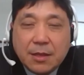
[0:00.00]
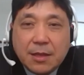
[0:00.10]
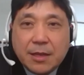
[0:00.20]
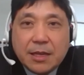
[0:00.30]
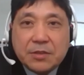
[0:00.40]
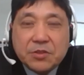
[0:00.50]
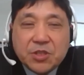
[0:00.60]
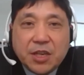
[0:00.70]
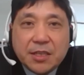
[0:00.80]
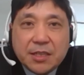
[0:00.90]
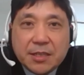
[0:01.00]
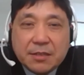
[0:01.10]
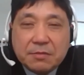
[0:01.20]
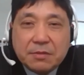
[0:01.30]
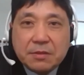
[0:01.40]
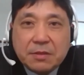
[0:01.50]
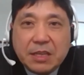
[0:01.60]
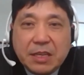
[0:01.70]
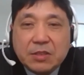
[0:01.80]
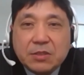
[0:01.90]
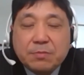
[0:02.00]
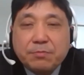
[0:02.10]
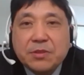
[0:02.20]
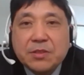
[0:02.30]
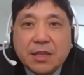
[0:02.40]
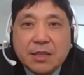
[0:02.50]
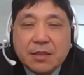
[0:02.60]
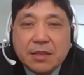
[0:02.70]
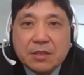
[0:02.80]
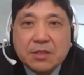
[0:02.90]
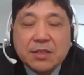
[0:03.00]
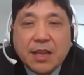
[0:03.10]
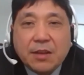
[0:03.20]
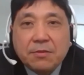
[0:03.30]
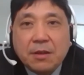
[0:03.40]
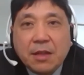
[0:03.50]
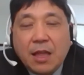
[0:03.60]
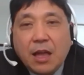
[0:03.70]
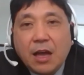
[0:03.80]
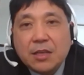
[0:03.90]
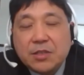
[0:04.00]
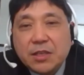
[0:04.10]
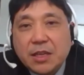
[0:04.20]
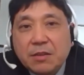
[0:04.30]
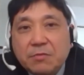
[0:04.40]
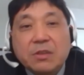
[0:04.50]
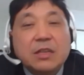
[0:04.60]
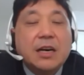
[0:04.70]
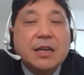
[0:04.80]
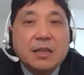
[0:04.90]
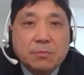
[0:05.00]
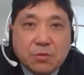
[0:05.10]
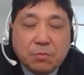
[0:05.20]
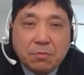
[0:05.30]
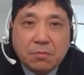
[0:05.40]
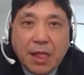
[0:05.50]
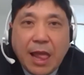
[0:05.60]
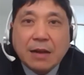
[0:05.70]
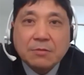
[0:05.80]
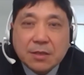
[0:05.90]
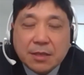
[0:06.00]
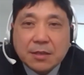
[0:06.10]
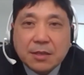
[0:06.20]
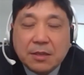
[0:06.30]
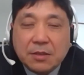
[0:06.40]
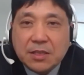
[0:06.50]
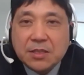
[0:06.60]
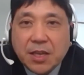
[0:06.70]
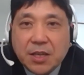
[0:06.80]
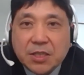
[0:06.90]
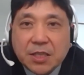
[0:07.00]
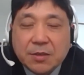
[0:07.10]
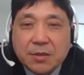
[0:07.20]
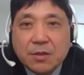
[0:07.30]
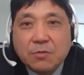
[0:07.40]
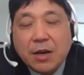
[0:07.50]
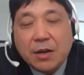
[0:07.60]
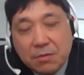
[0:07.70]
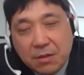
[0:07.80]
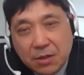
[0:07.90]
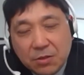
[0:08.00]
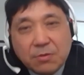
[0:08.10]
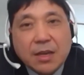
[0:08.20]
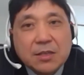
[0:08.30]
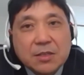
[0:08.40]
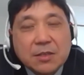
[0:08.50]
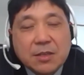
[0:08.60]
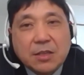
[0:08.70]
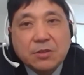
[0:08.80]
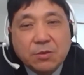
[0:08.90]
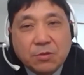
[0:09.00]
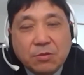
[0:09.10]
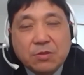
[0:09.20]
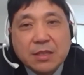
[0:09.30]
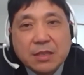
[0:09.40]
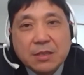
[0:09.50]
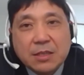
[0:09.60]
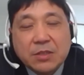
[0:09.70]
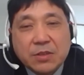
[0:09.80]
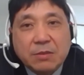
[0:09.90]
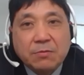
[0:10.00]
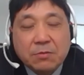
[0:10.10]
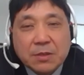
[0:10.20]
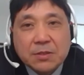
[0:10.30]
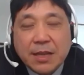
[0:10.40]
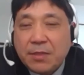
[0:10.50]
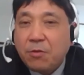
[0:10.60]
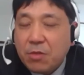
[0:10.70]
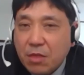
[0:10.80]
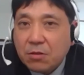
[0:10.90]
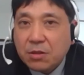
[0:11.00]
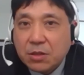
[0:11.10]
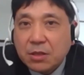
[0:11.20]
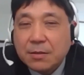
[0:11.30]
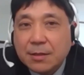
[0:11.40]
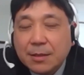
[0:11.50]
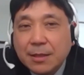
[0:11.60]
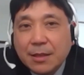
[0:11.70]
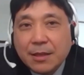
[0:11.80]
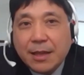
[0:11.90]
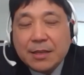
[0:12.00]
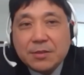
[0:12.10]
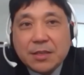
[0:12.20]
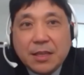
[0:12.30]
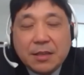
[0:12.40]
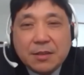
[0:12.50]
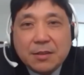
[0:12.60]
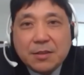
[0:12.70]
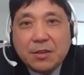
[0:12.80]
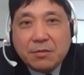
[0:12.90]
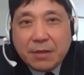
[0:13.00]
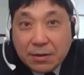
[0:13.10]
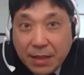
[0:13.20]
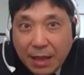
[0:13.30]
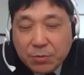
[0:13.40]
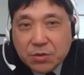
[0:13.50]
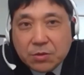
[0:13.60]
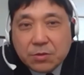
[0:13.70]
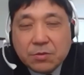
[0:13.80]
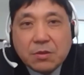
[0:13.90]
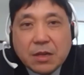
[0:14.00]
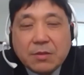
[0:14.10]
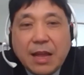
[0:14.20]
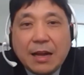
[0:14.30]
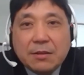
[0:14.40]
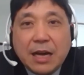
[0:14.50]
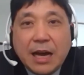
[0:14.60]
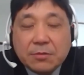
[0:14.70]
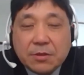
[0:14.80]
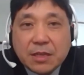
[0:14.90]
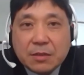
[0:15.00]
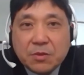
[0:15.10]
And China is presenting itself as a reliable actor in East Asia, while the US is losing its influence and authority. And the direct outcome